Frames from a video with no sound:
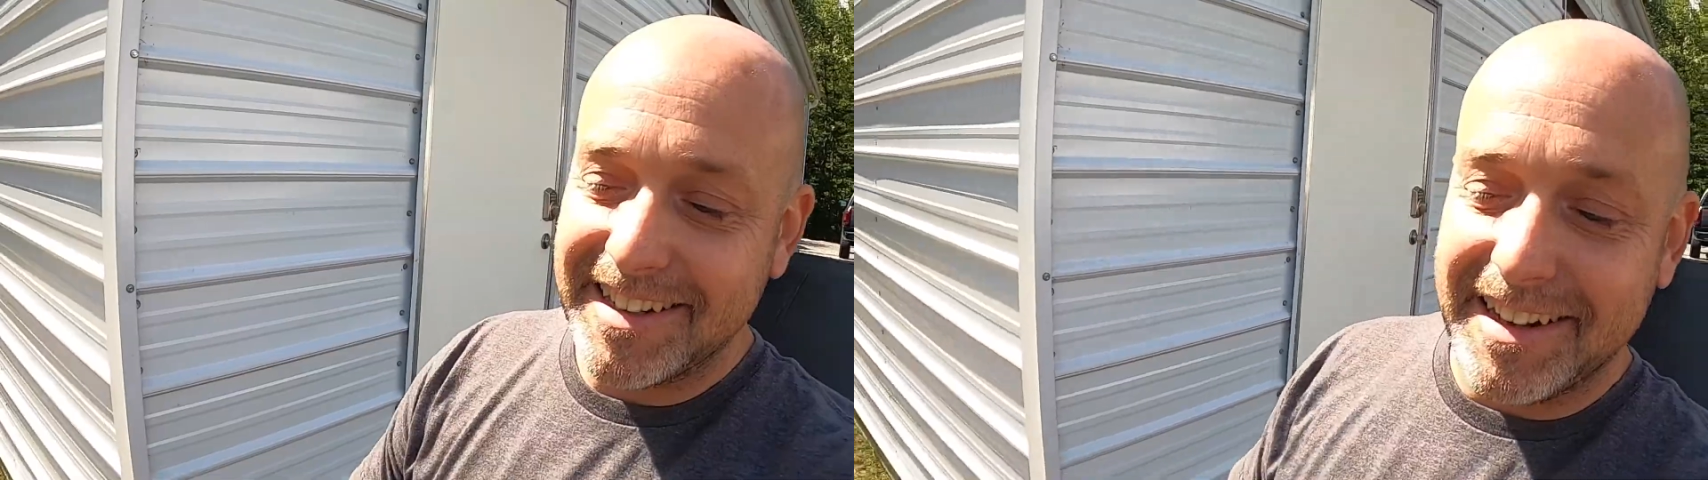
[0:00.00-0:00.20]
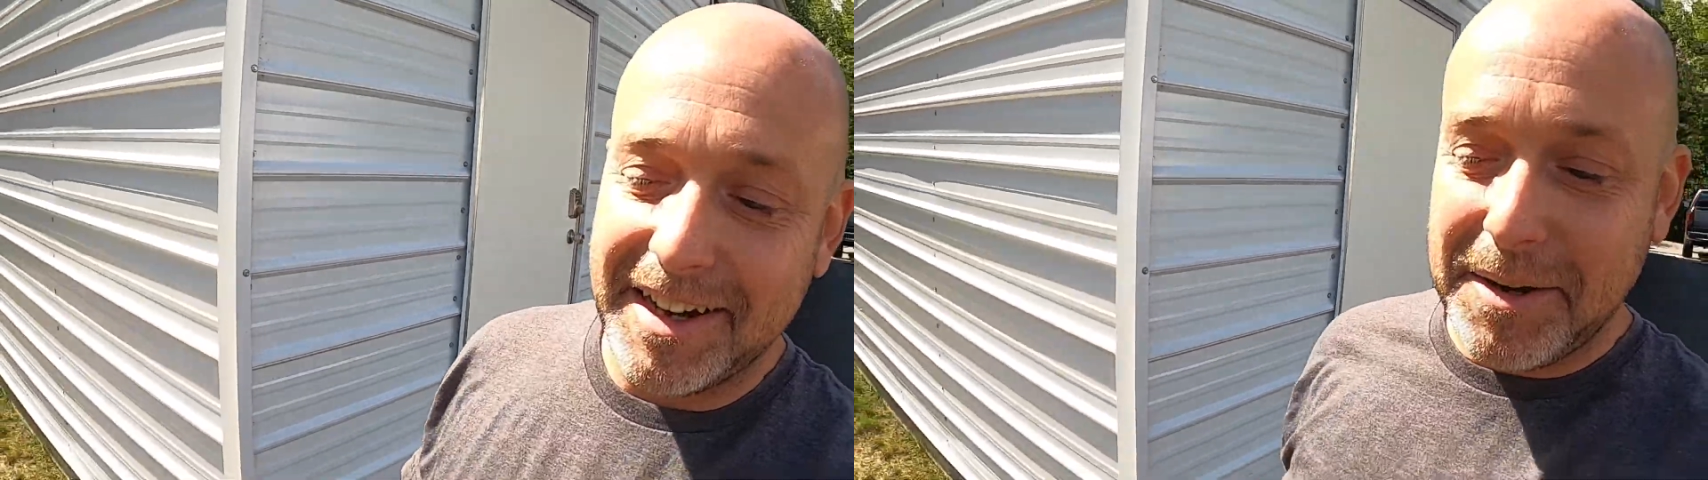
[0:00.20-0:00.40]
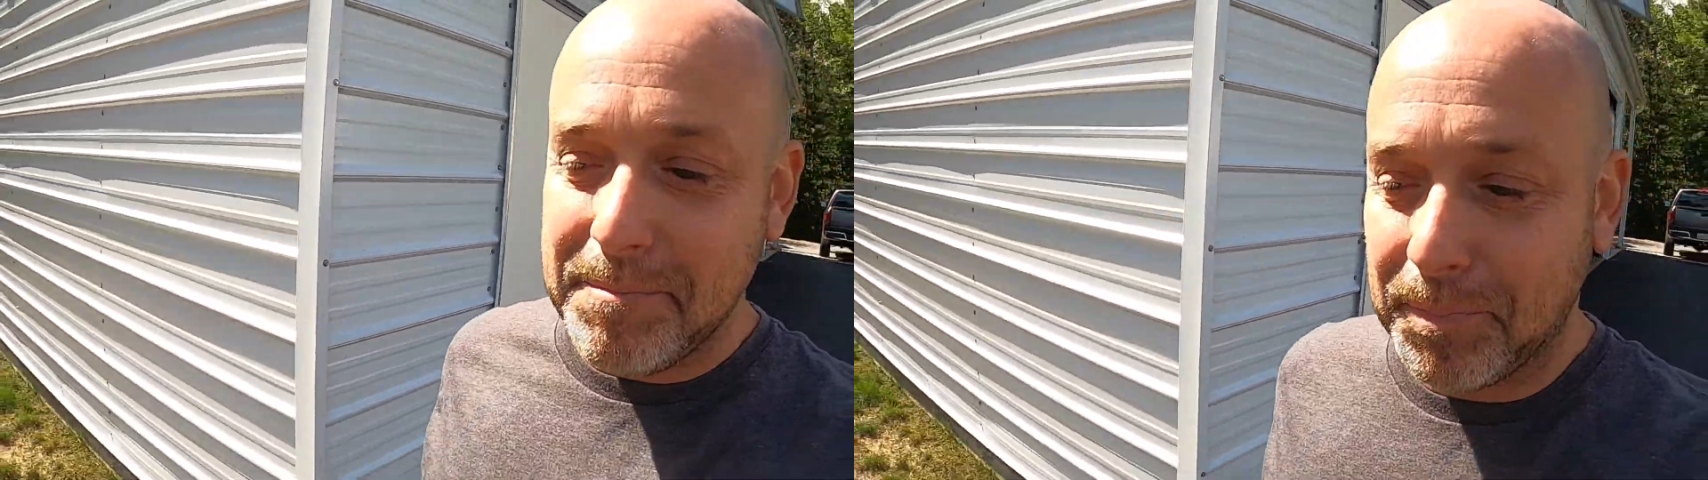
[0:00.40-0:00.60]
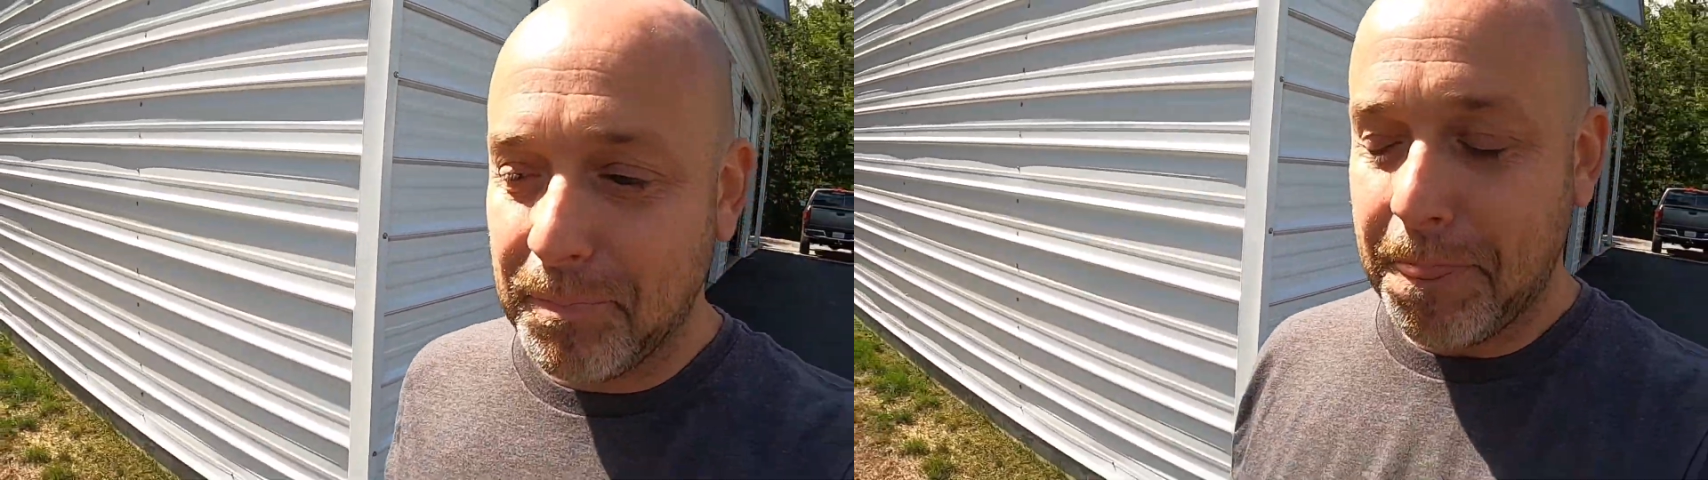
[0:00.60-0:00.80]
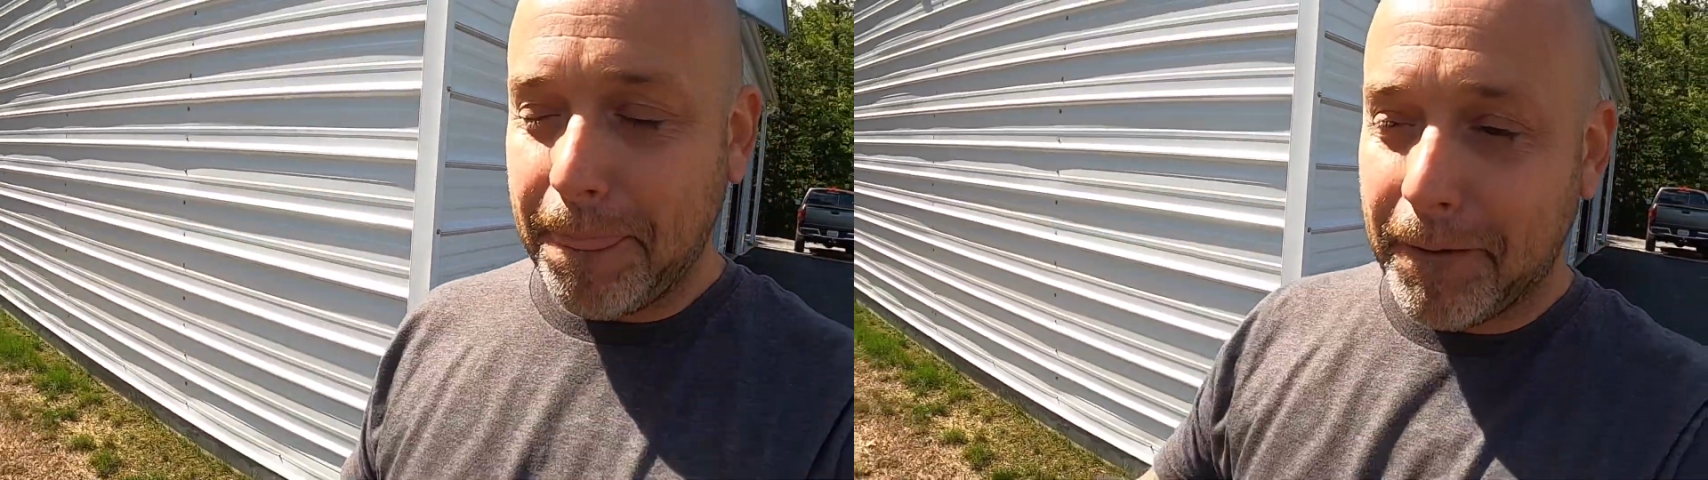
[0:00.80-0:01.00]
are
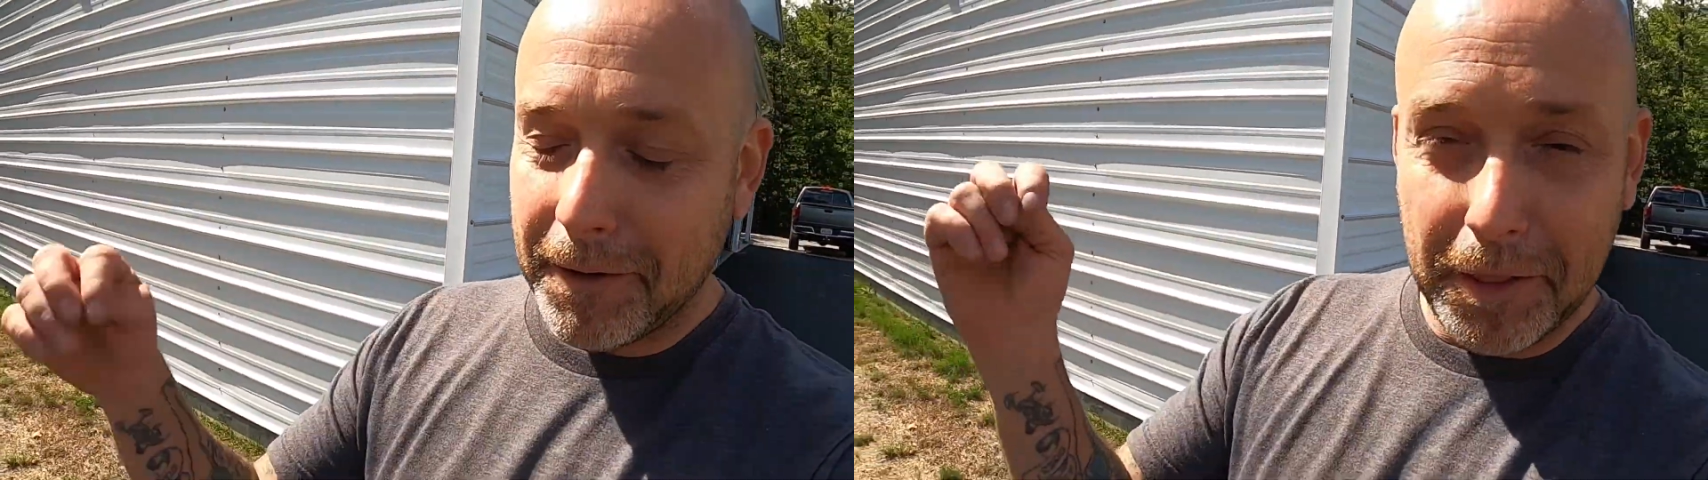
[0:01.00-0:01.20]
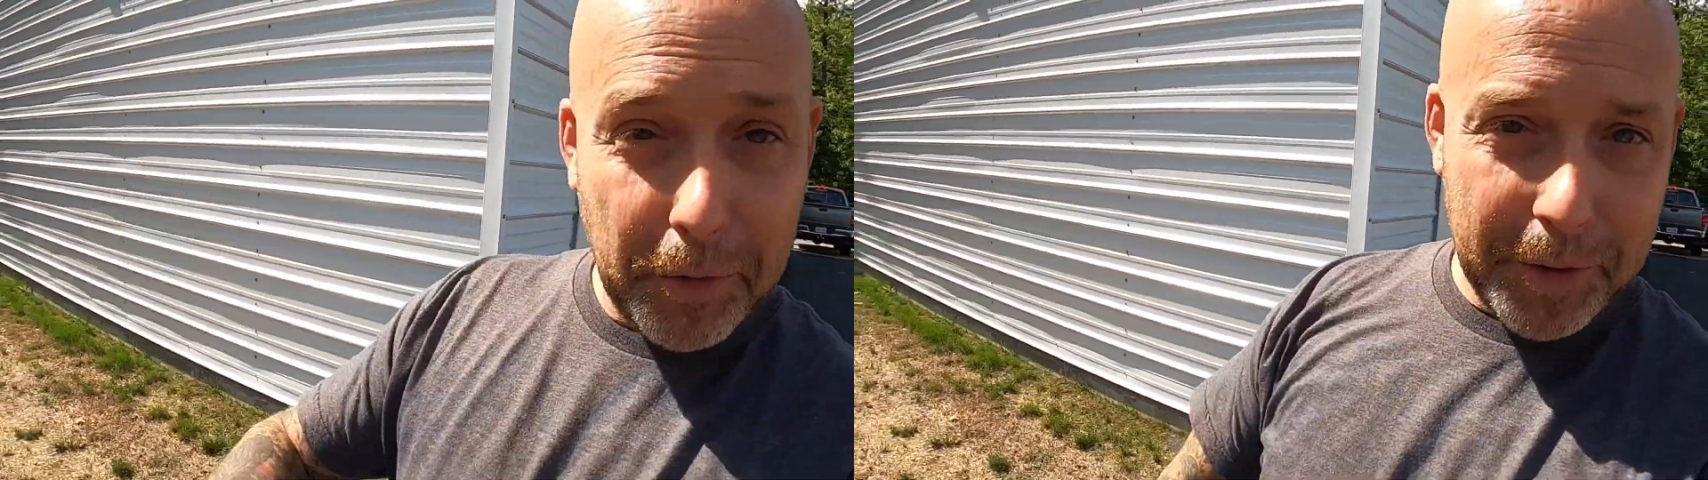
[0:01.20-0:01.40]
low